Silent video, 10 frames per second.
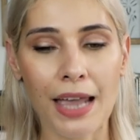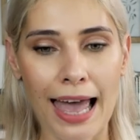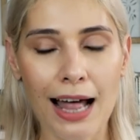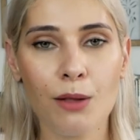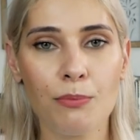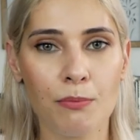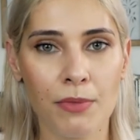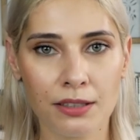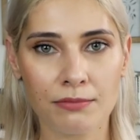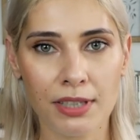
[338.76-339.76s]
help
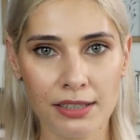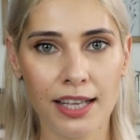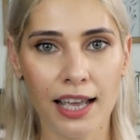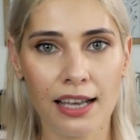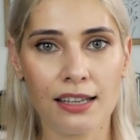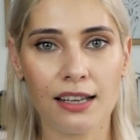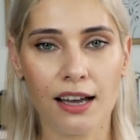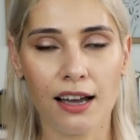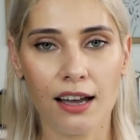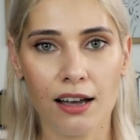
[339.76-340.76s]
maintain
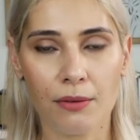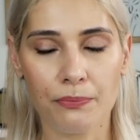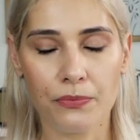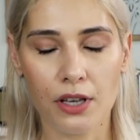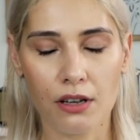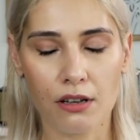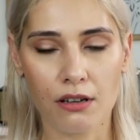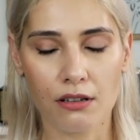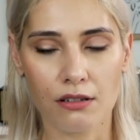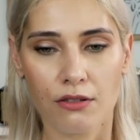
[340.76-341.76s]
uh, uh,
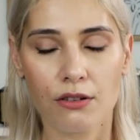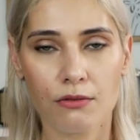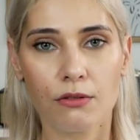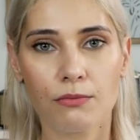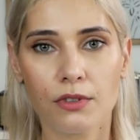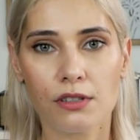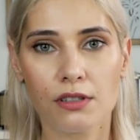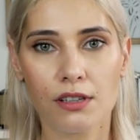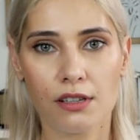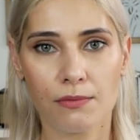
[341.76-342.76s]

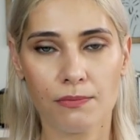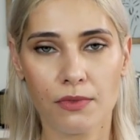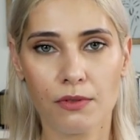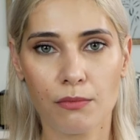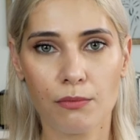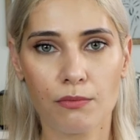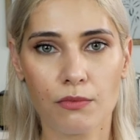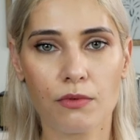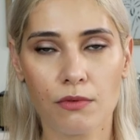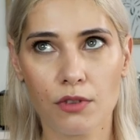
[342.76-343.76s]
the
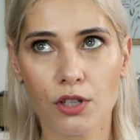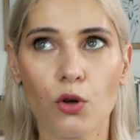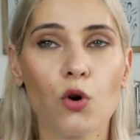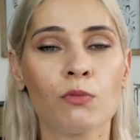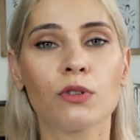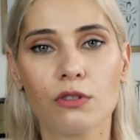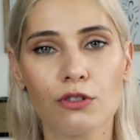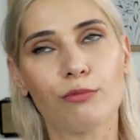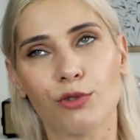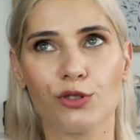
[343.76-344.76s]
the normal,
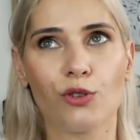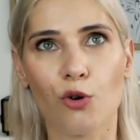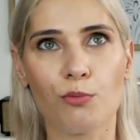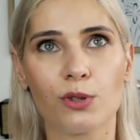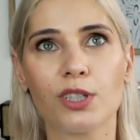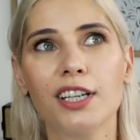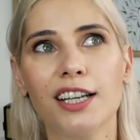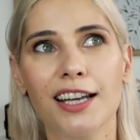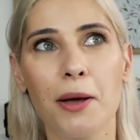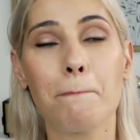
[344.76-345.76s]
not normal,
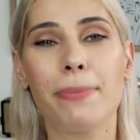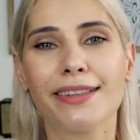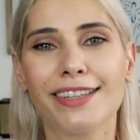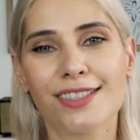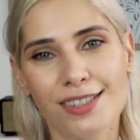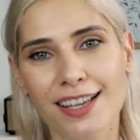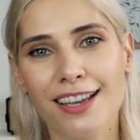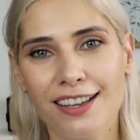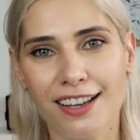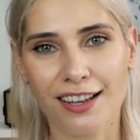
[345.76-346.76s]
better
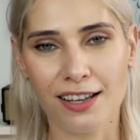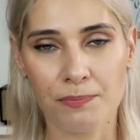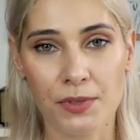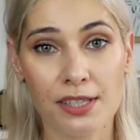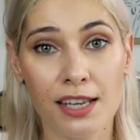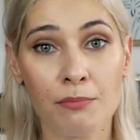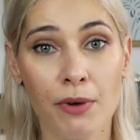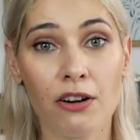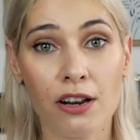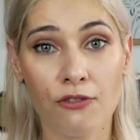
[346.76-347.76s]
skin um, skin
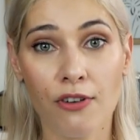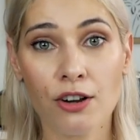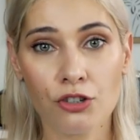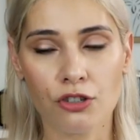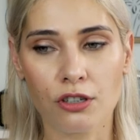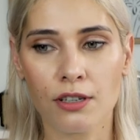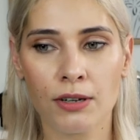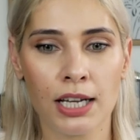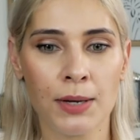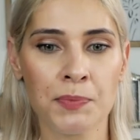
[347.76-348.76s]
barrier
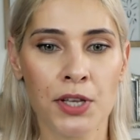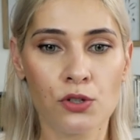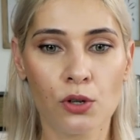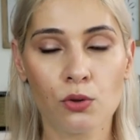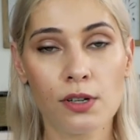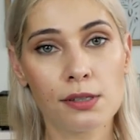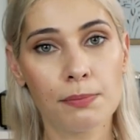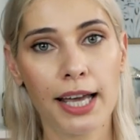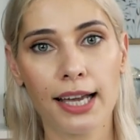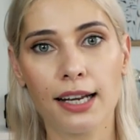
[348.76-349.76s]
function. So to
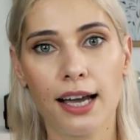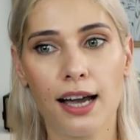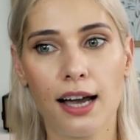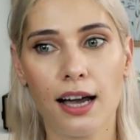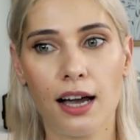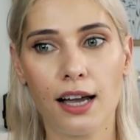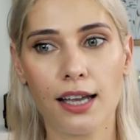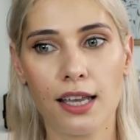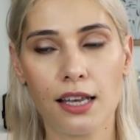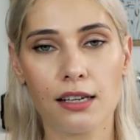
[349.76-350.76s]
explain, uh,
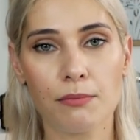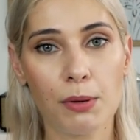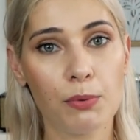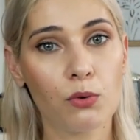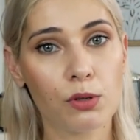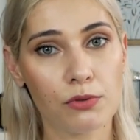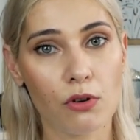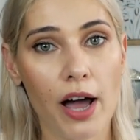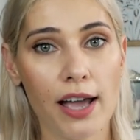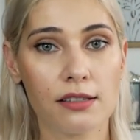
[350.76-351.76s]
in people with
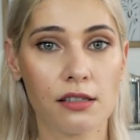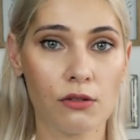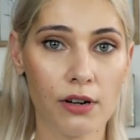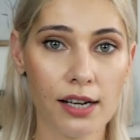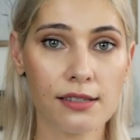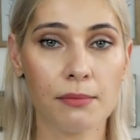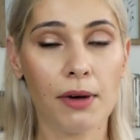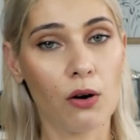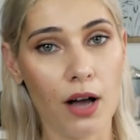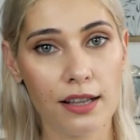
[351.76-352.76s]
psoriasis or
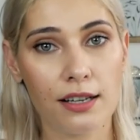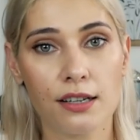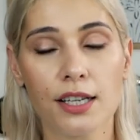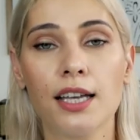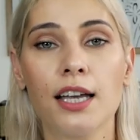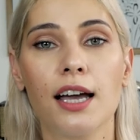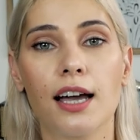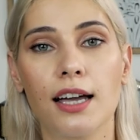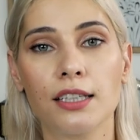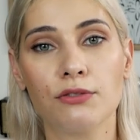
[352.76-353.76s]
eczema or other
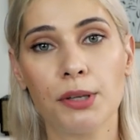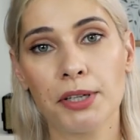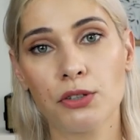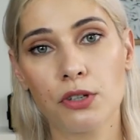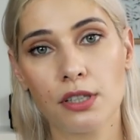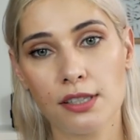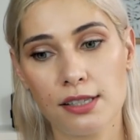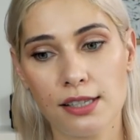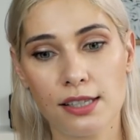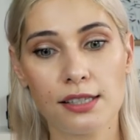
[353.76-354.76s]
uh, inflammatory
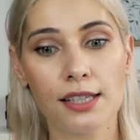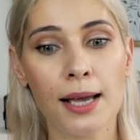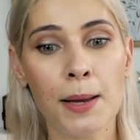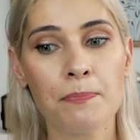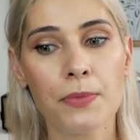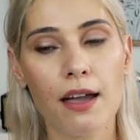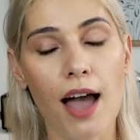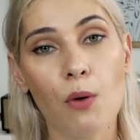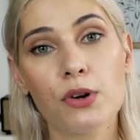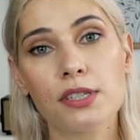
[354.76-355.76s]
diseases,
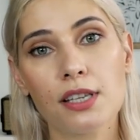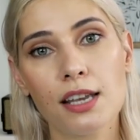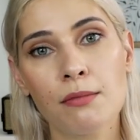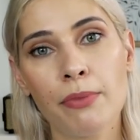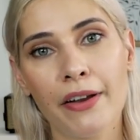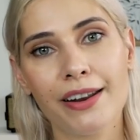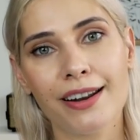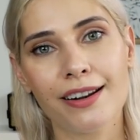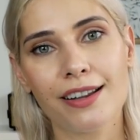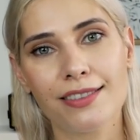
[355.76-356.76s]
our skin
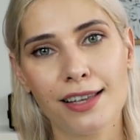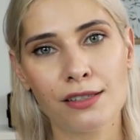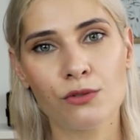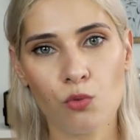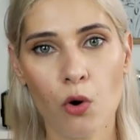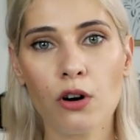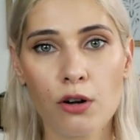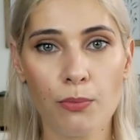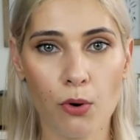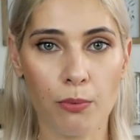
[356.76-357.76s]
barrier doesn't
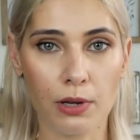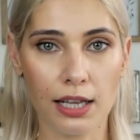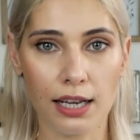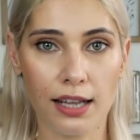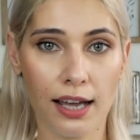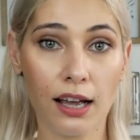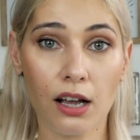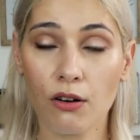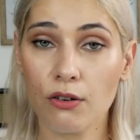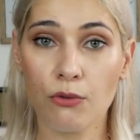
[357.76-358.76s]
work properly
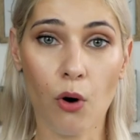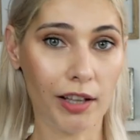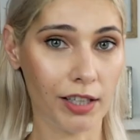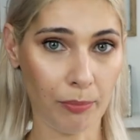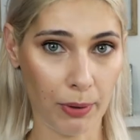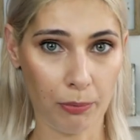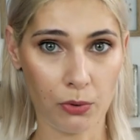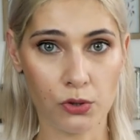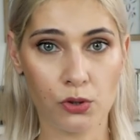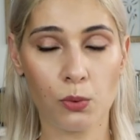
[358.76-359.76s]
like for other
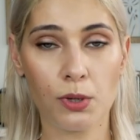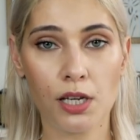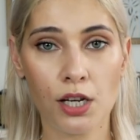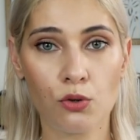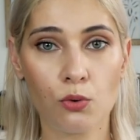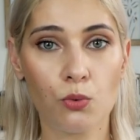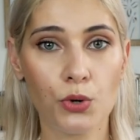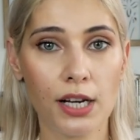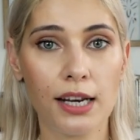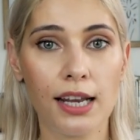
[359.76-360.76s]
people. So we need to
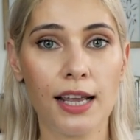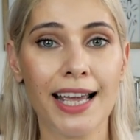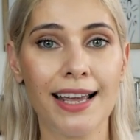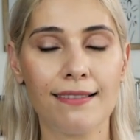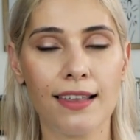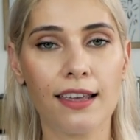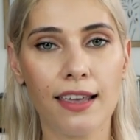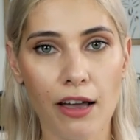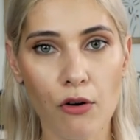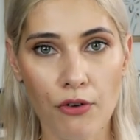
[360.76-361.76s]
really take
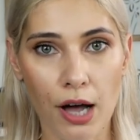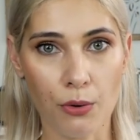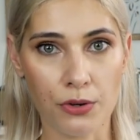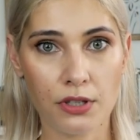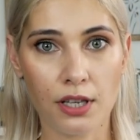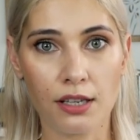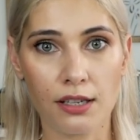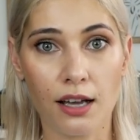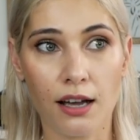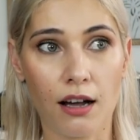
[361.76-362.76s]
care of our
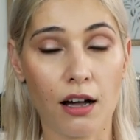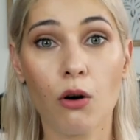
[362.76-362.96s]
skin uh,